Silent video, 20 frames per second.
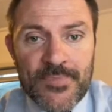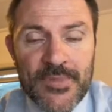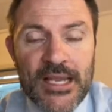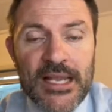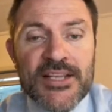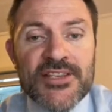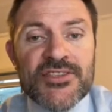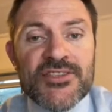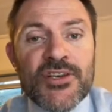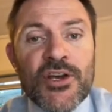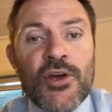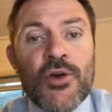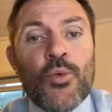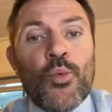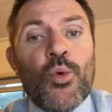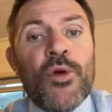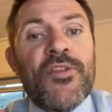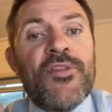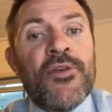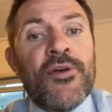And so
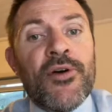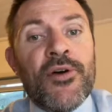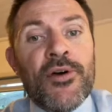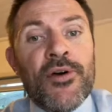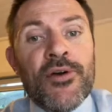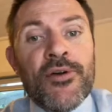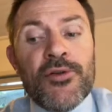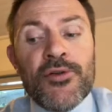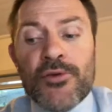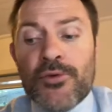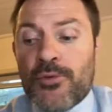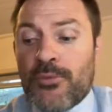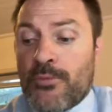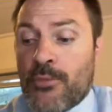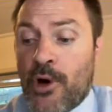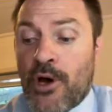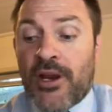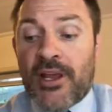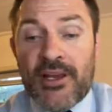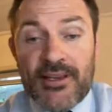with the
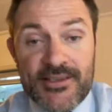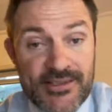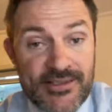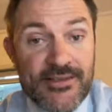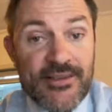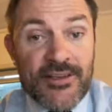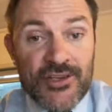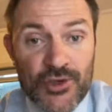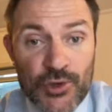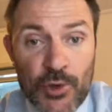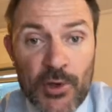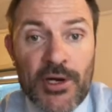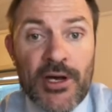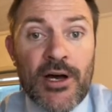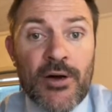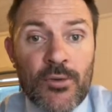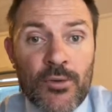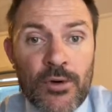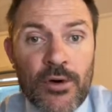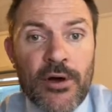monics, the
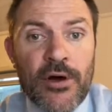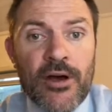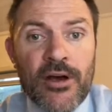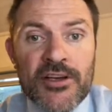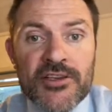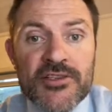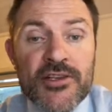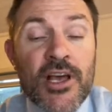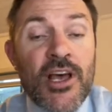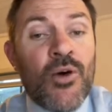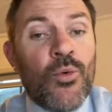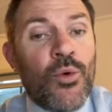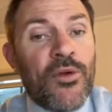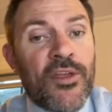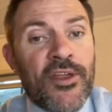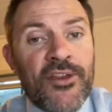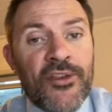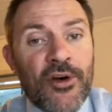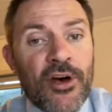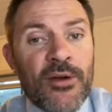shortcut works. With the
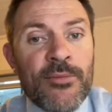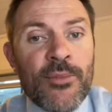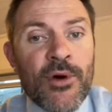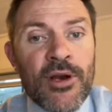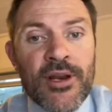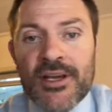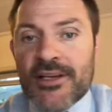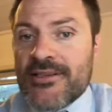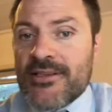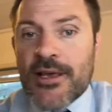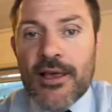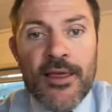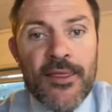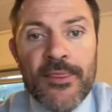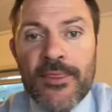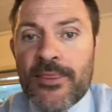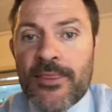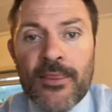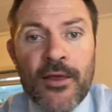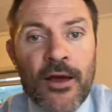non-monics,
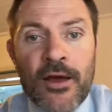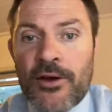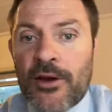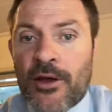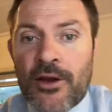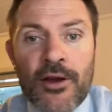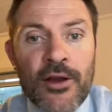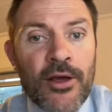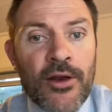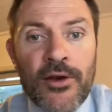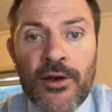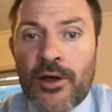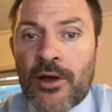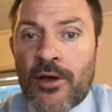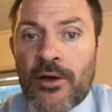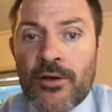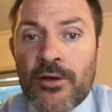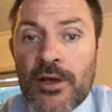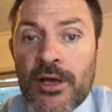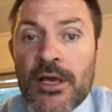no.
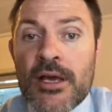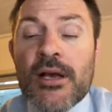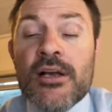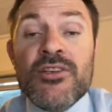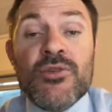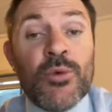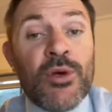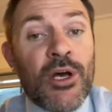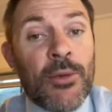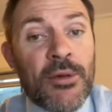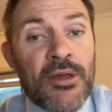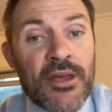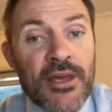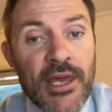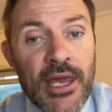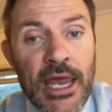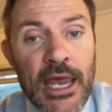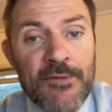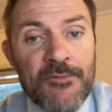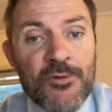So we got to be
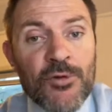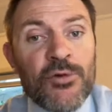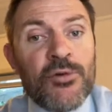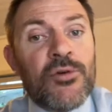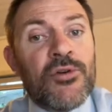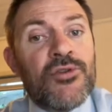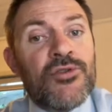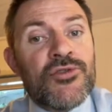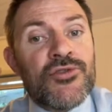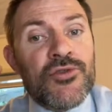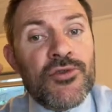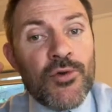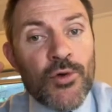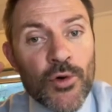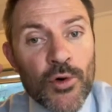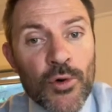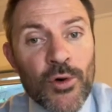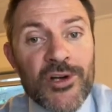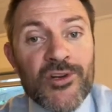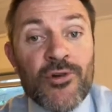careful to
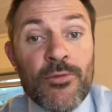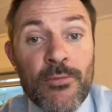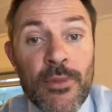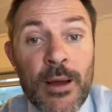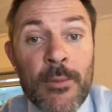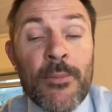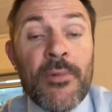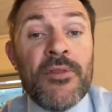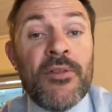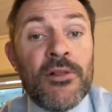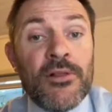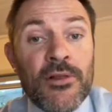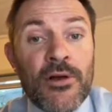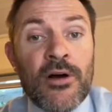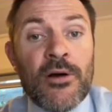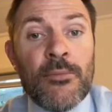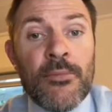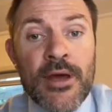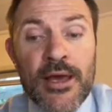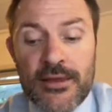always remember the
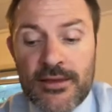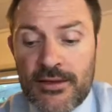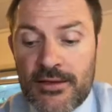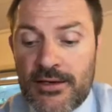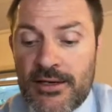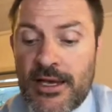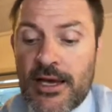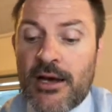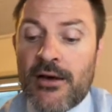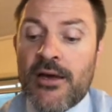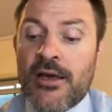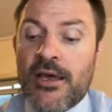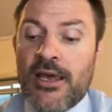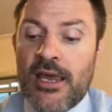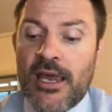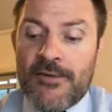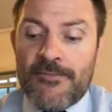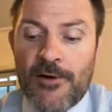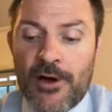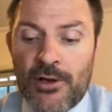long method. Now,
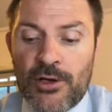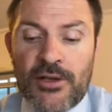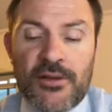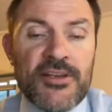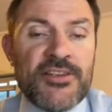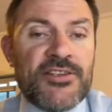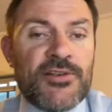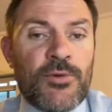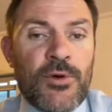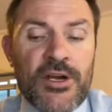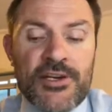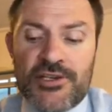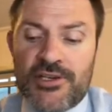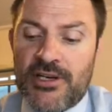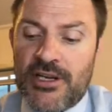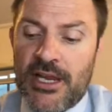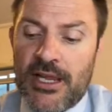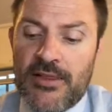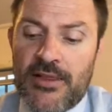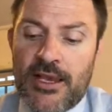if I look at this question
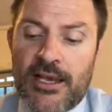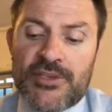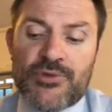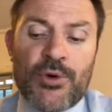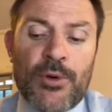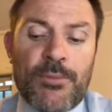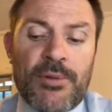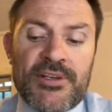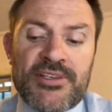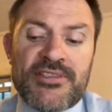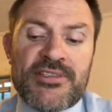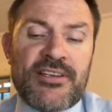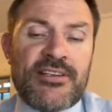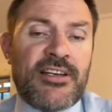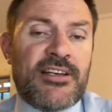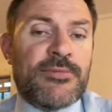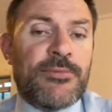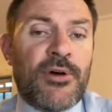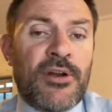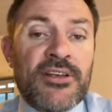here, the x squared plus
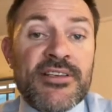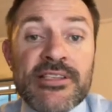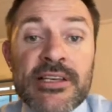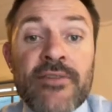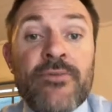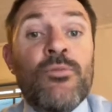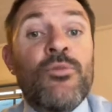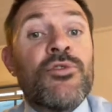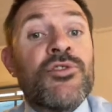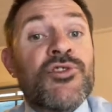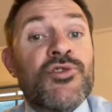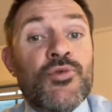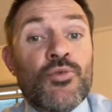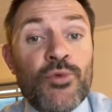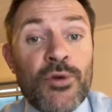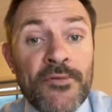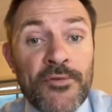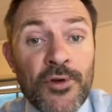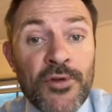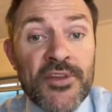6x minus 7, we'll just
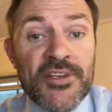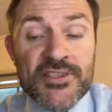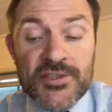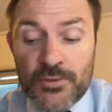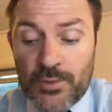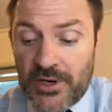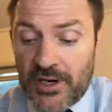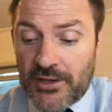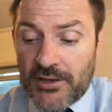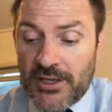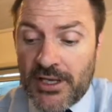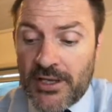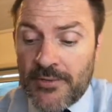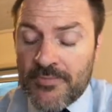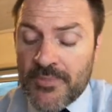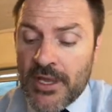review this quickly.